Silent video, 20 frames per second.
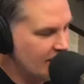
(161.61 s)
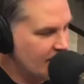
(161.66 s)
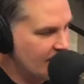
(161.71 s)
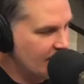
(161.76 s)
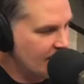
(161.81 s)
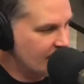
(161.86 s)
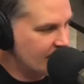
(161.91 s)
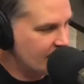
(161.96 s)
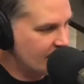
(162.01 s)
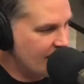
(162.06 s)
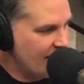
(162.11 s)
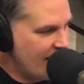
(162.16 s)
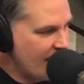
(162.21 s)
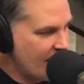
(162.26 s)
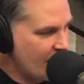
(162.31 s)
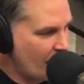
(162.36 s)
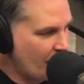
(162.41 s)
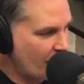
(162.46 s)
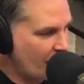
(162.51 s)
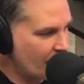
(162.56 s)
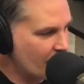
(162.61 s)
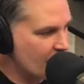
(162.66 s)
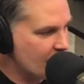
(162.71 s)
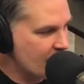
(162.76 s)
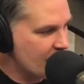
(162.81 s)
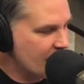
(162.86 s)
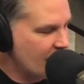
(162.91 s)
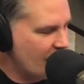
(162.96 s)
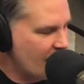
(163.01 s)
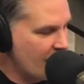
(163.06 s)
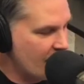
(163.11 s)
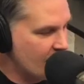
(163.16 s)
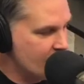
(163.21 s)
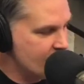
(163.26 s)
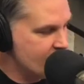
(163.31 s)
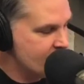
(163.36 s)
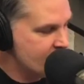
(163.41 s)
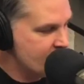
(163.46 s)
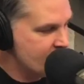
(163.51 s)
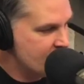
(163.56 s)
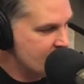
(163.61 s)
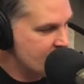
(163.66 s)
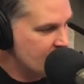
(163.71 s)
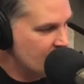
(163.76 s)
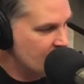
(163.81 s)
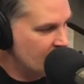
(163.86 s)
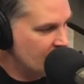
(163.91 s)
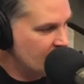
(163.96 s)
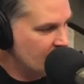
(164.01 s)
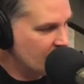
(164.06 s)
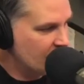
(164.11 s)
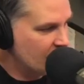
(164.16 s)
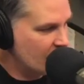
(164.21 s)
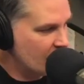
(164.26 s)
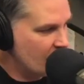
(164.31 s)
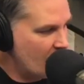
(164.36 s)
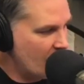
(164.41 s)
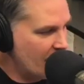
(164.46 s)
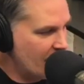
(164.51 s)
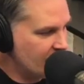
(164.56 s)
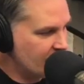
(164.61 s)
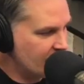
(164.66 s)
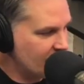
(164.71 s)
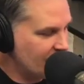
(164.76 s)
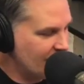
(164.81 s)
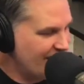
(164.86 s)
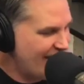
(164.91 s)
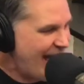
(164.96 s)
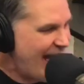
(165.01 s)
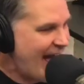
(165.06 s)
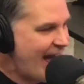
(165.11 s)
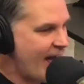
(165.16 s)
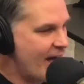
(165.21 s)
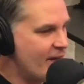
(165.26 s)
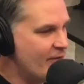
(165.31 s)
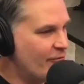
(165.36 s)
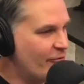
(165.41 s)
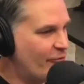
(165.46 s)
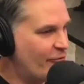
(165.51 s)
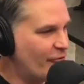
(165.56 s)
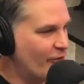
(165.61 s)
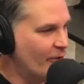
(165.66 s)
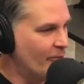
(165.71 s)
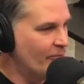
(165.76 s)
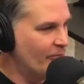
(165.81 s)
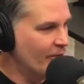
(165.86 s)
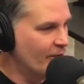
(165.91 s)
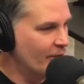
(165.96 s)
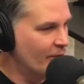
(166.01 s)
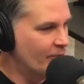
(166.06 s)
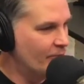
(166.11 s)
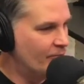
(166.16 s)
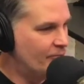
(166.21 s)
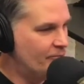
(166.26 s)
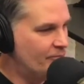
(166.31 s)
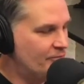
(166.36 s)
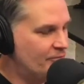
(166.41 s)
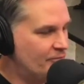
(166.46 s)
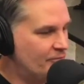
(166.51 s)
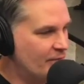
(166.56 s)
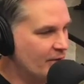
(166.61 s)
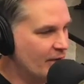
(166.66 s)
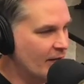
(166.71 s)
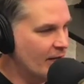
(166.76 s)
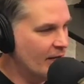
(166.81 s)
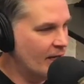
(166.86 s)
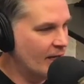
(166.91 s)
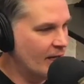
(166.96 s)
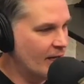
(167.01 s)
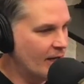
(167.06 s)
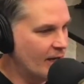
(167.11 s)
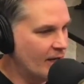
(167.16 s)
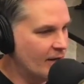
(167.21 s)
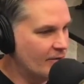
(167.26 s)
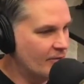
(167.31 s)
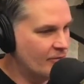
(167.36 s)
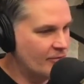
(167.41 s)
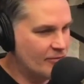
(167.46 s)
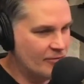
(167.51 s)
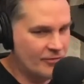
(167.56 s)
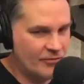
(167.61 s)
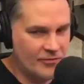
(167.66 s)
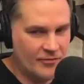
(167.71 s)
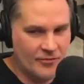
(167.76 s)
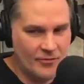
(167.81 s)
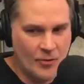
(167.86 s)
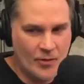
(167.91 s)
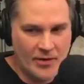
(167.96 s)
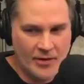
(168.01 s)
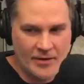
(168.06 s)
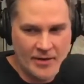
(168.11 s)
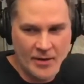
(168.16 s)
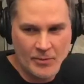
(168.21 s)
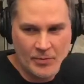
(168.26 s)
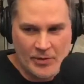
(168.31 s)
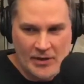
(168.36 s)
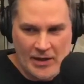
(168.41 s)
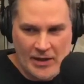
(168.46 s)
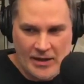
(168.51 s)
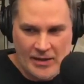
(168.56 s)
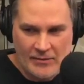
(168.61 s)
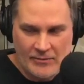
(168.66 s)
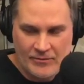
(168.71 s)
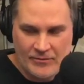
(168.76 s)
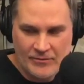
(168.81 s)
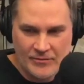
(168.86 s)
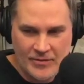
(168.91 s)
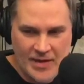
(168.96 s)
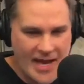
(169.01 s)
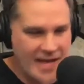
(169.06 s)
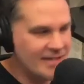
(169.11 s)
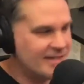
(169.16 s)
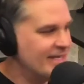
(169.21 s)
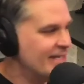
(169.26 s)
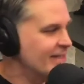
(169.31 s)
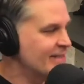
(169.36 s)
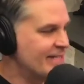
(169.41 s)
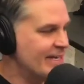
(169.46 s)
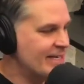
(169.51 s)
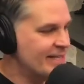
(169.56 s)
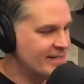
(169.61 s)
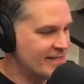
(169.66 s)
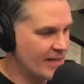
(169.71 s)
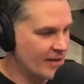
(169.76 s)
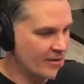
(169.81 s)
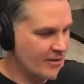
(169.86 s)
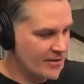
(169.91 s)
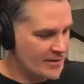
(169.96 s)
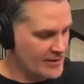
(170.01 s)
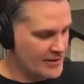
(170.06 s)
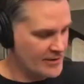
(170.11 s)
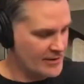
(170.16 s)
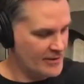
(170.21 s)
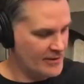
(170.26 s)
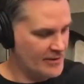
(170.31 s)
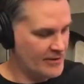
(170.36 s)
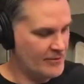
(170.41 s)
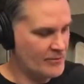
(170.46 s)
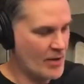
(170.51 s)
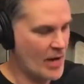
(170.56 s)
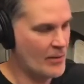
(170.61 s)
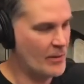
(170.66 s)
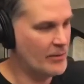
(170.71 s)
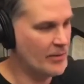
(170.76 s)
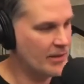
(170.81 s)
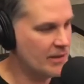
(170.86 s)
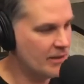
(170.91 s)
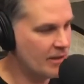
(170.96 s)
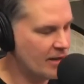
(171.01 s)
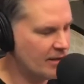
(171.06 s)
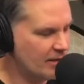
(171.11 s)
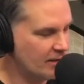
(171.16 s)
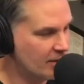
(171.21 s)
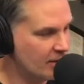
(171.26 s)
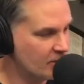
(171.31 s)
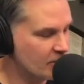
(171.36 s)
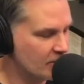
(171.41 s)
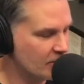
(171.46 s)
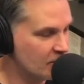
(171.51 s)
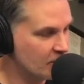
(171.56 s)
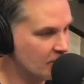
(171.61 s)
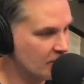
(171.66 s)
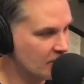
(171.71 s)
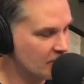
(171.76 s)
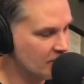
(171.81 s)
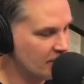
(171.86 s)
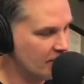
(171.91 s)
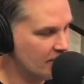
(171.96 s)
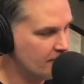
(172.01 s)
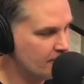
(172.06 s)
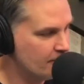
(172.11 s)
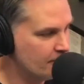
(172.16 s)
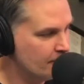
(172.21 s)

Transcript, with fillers: That is an 8:30 game here on MMS, live from the uh, Eagle. Where they play? I don't know where. AT and T Center, uh, probably. I think that's where the Spurs play.